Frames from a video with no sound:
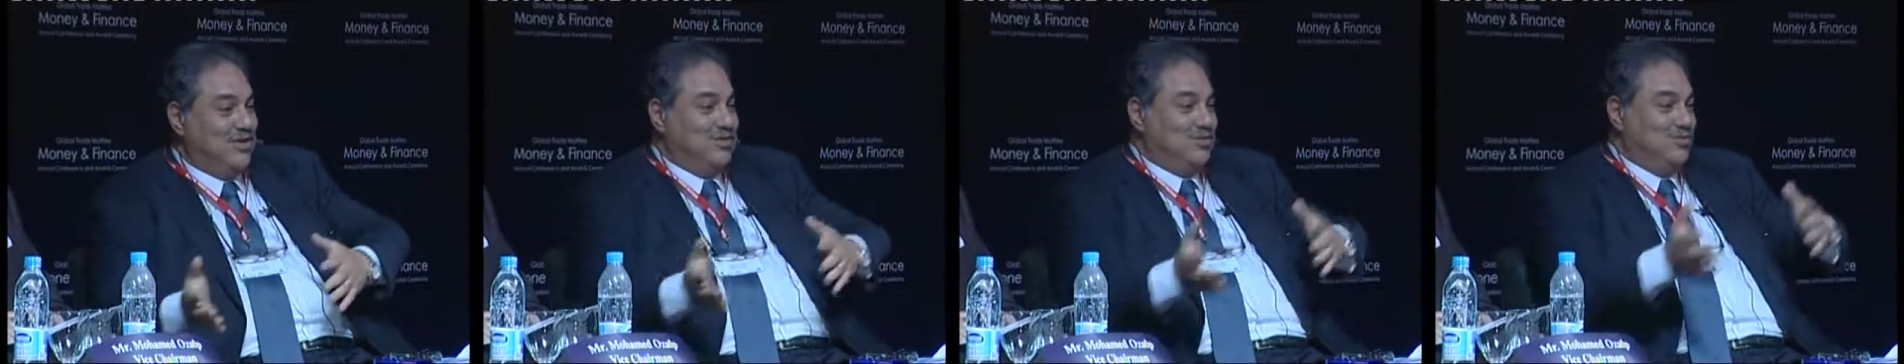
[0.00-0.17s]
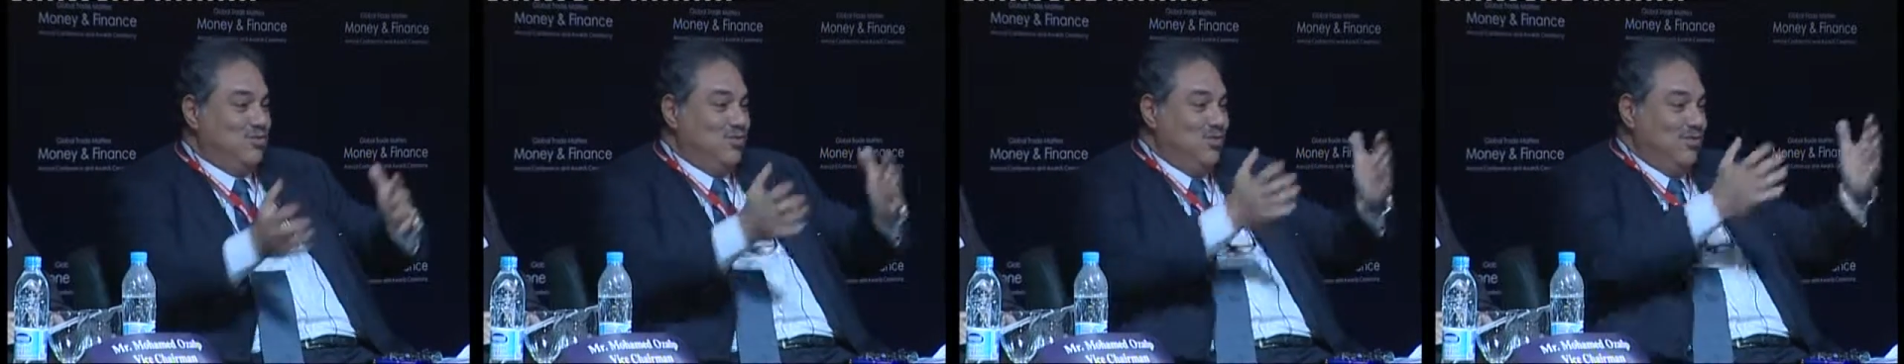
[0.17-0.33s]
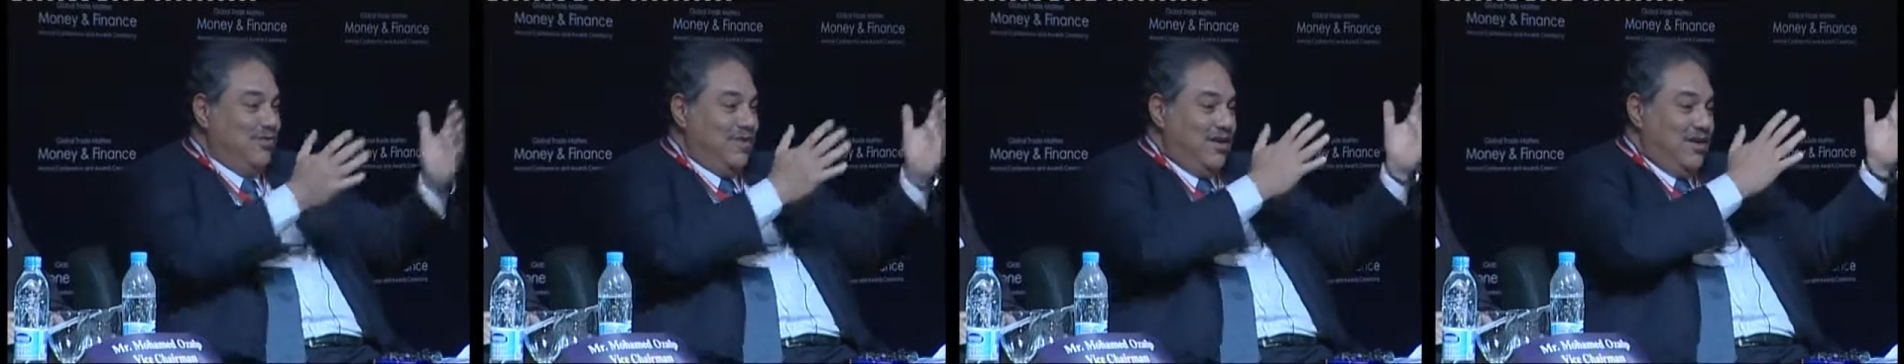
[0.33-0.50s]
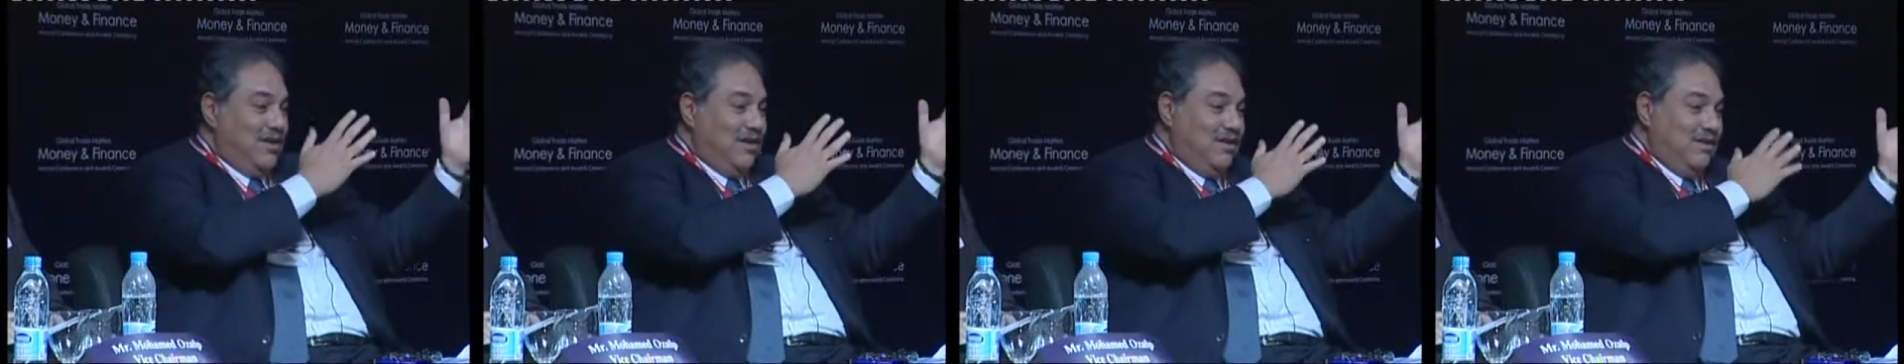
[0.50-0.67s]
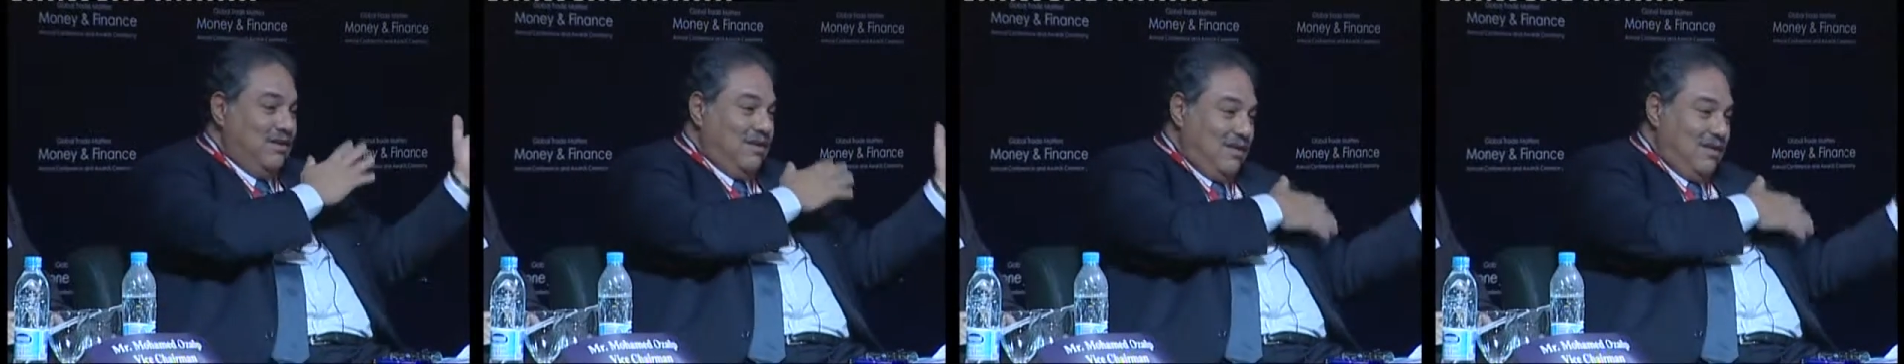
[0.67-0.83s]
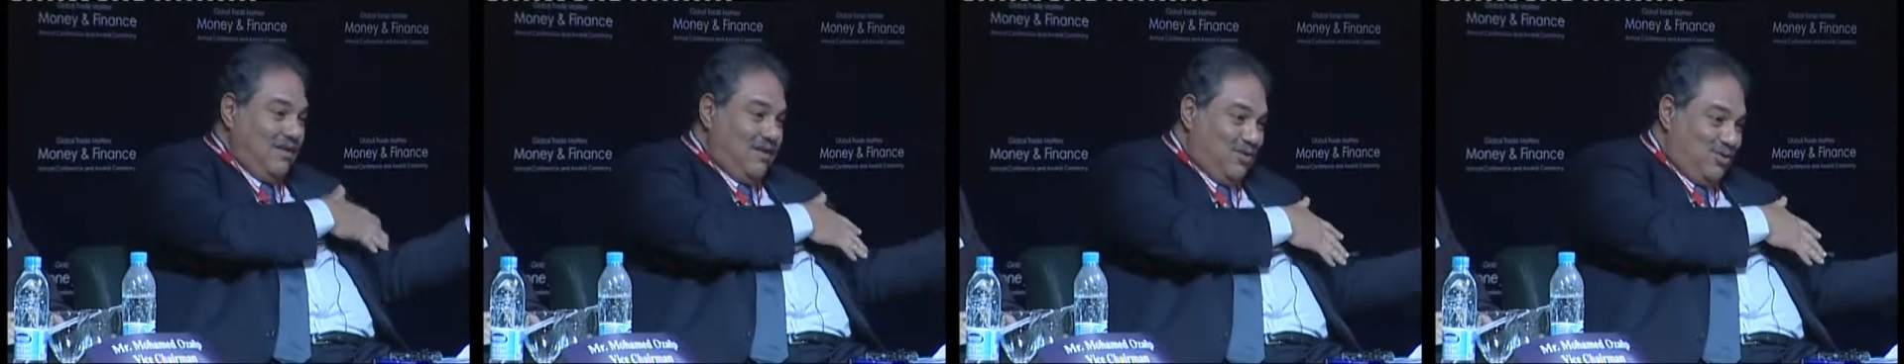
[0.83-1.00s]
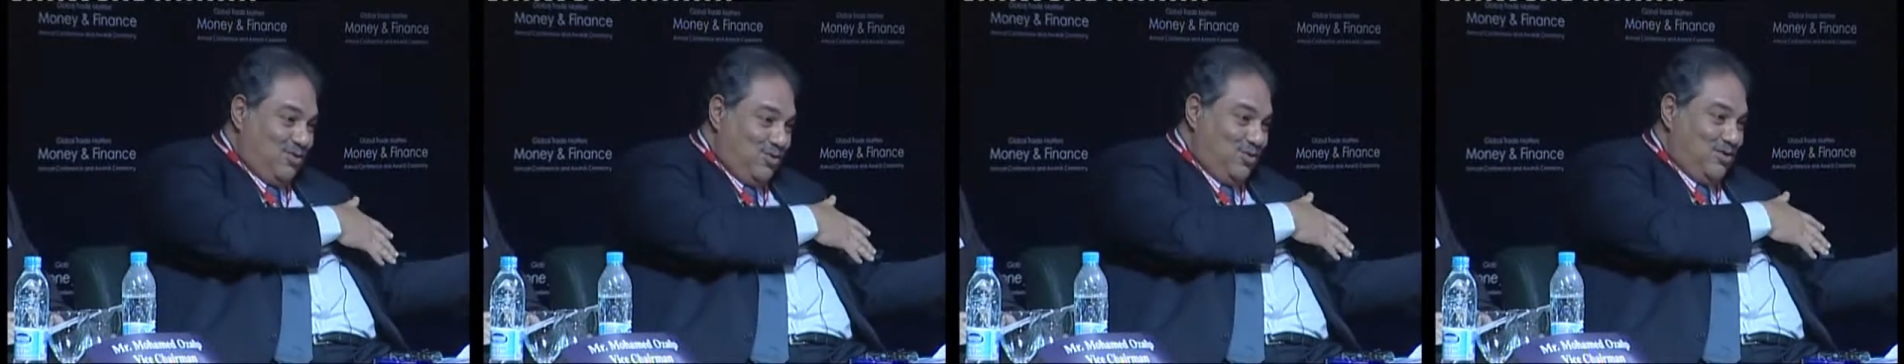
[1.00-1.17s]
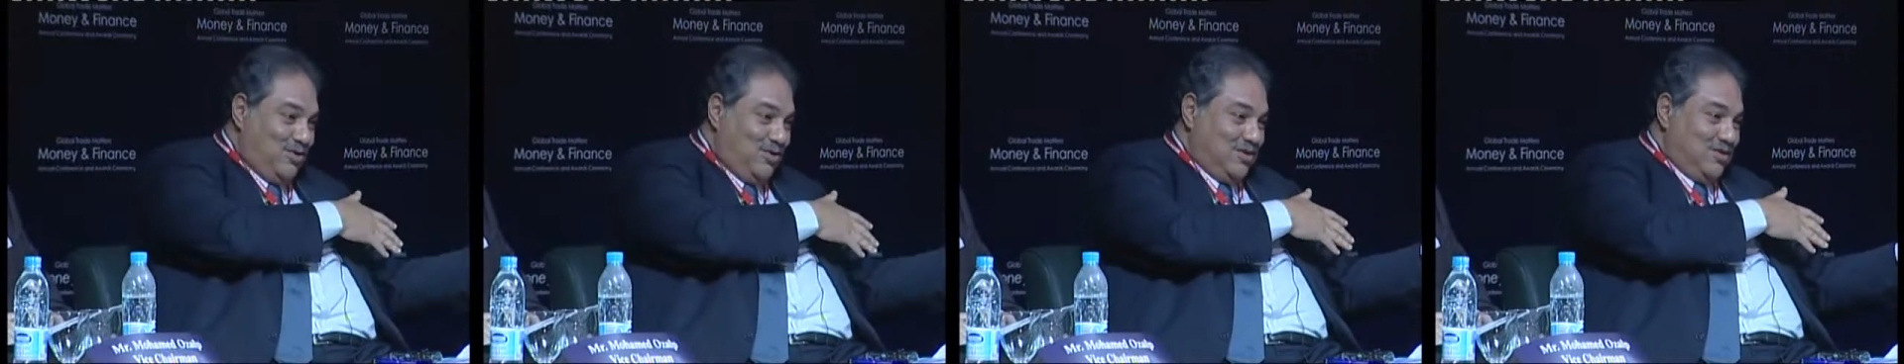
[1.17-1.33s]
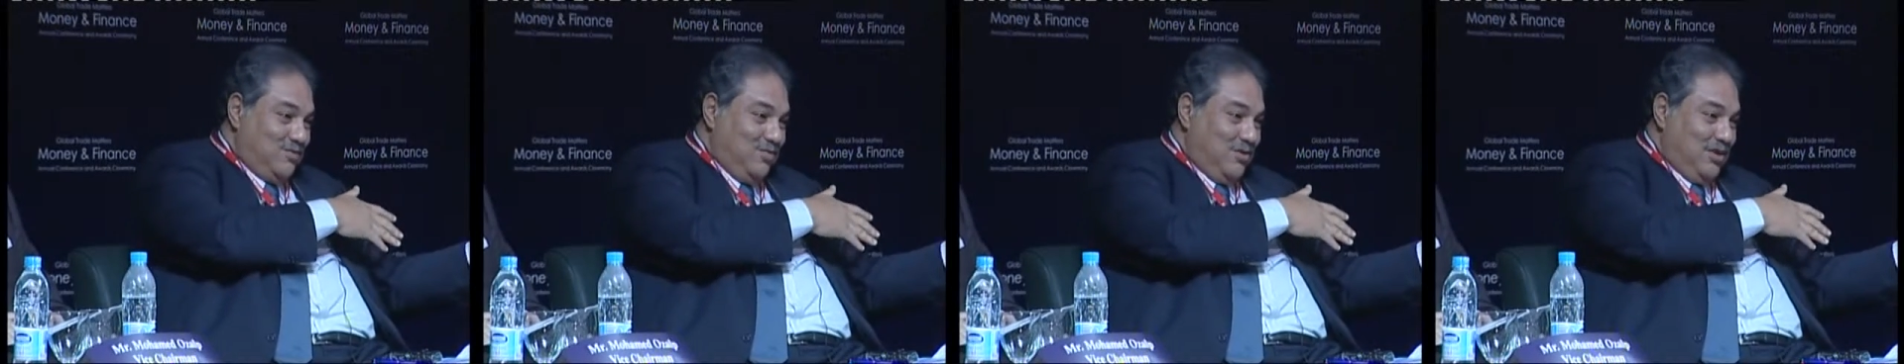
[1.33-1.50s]
is moving to
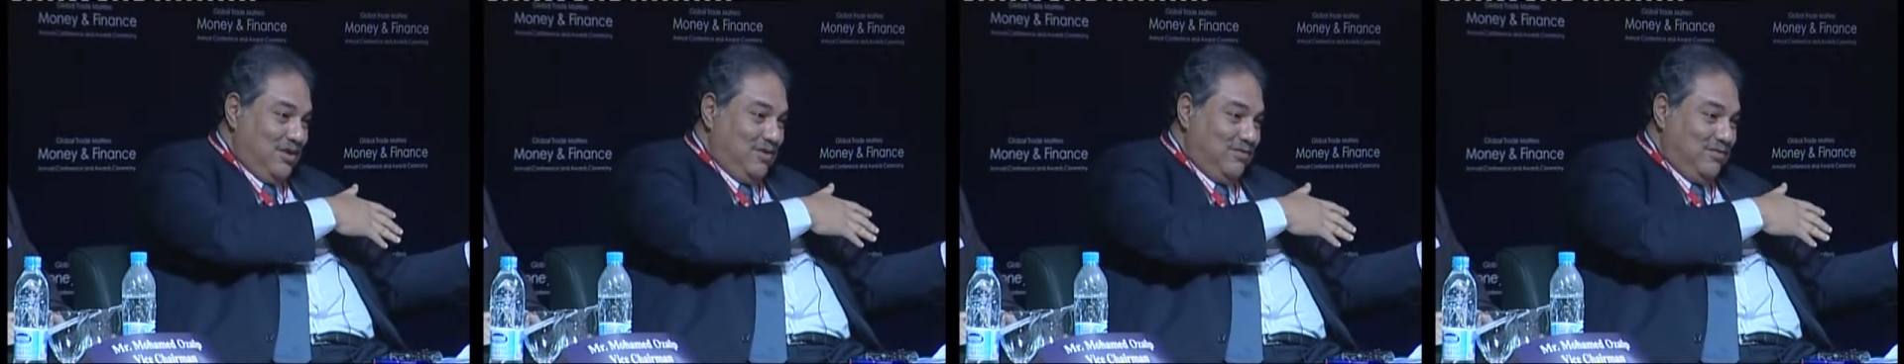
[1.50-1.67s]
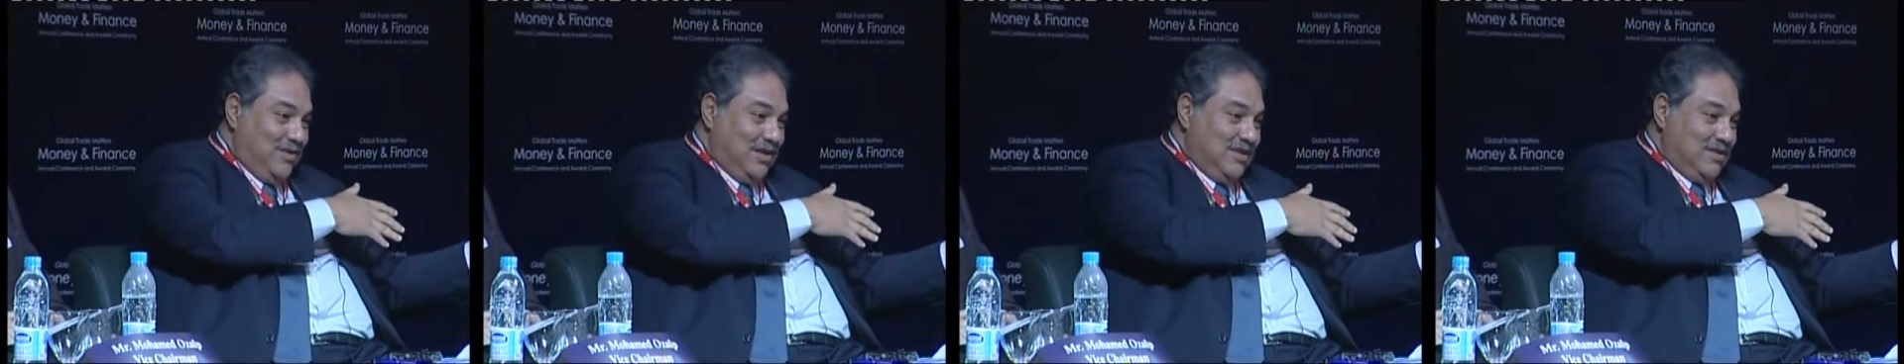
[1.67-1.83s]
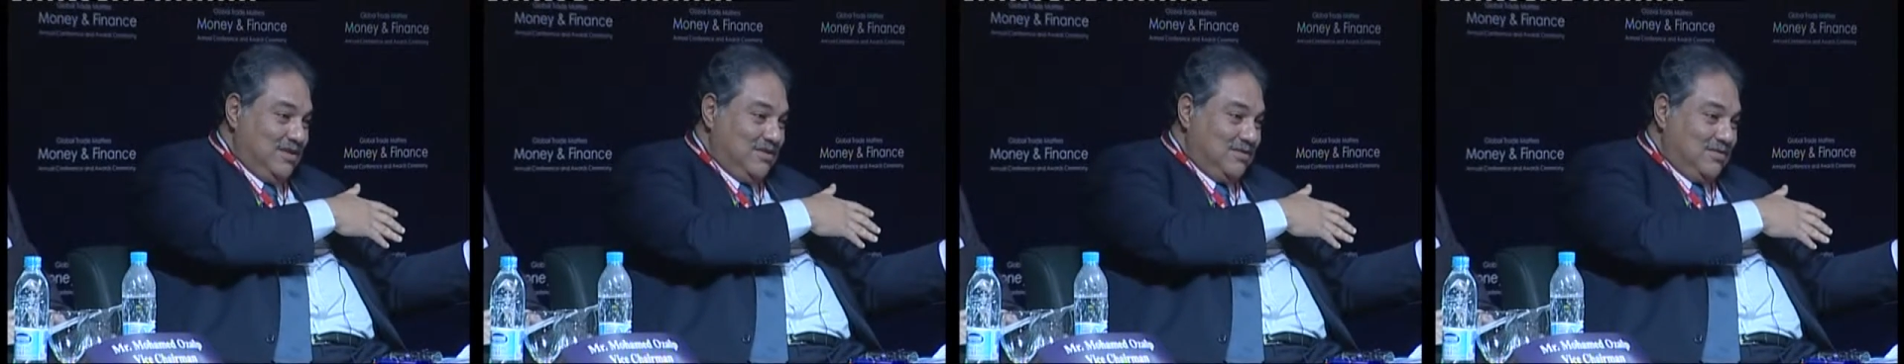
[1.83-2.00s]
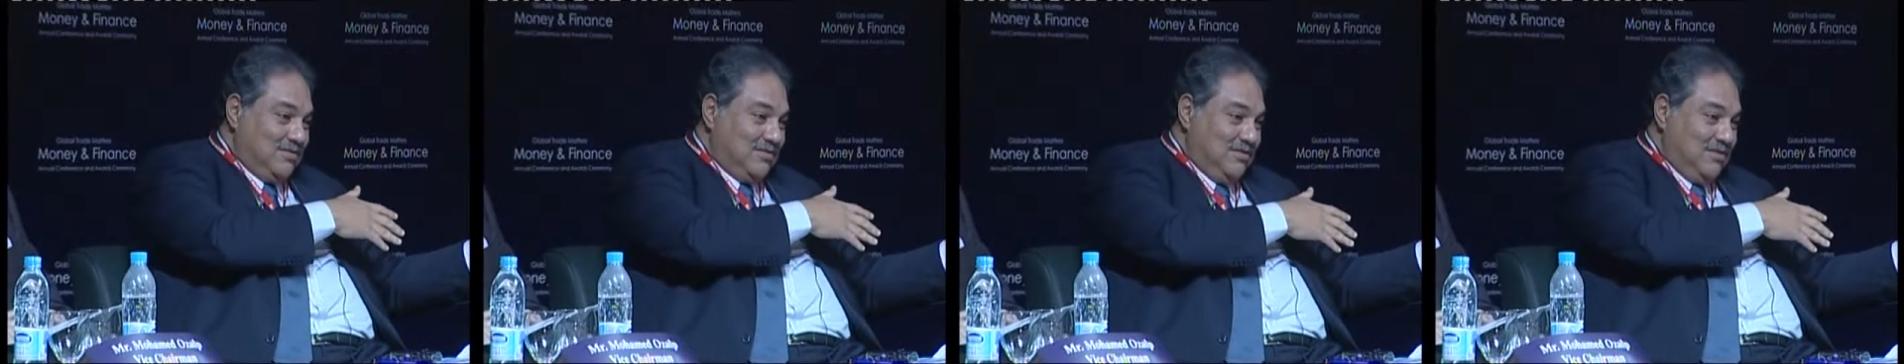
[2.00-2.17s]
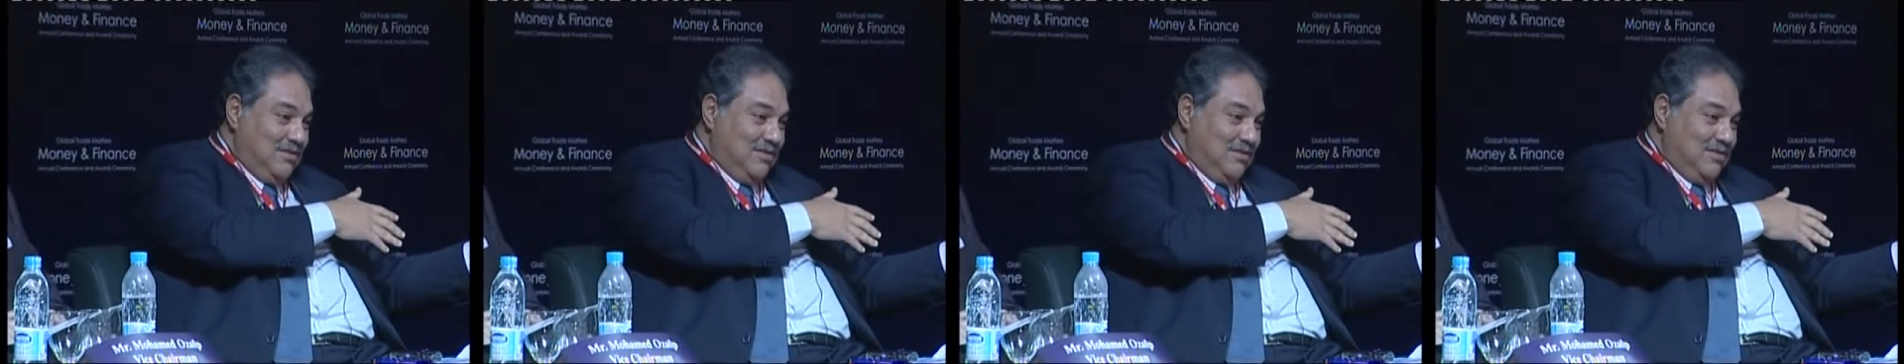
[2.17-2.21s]
the Smart Village.